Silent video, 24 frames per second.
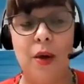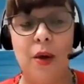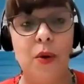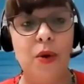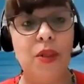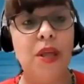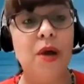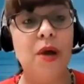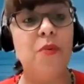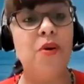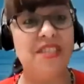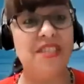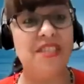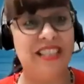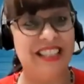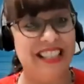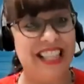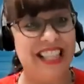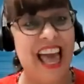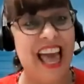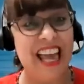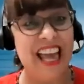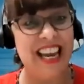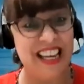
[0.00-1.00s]
Oh, that was
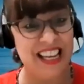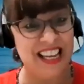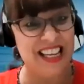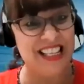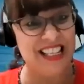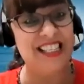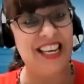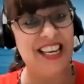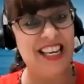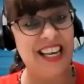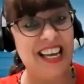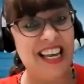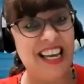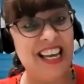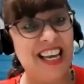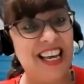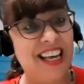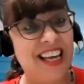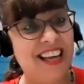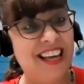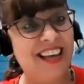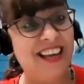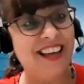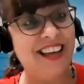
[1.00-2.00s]
that easy?
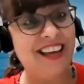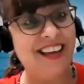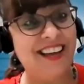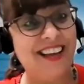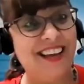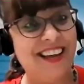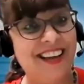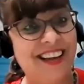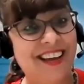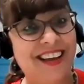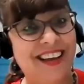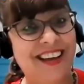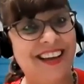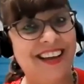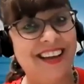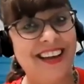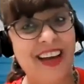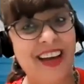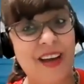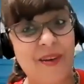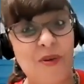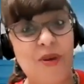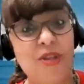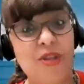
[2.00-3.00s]

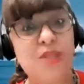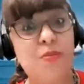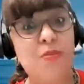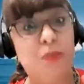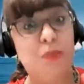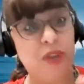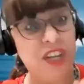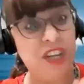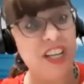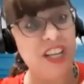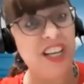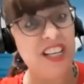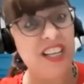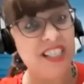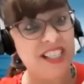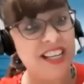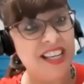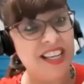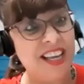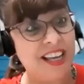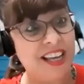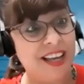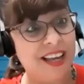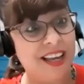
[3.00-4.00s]
It was pretty
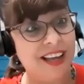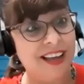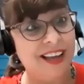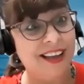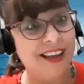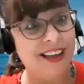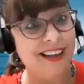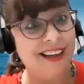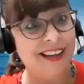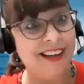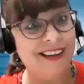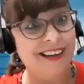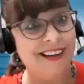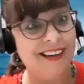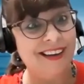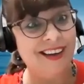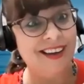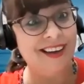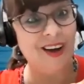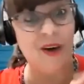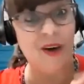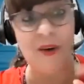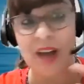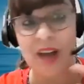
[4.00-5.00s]
easy.
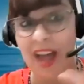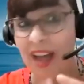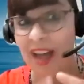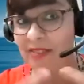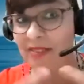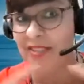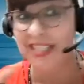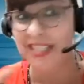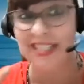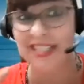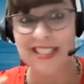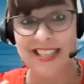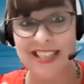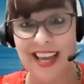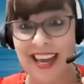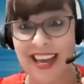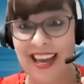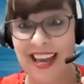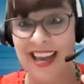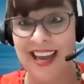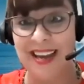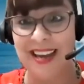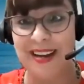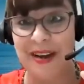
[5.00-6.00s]
Oh, I have to say
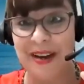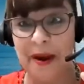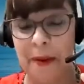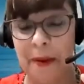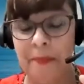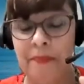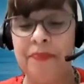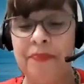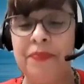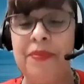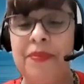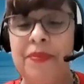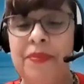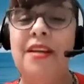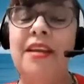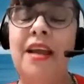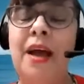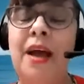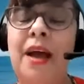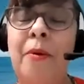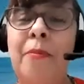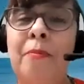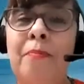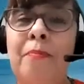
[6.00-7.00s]
it.
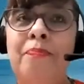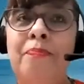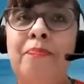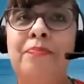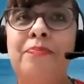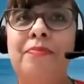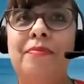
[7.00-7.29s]
Now,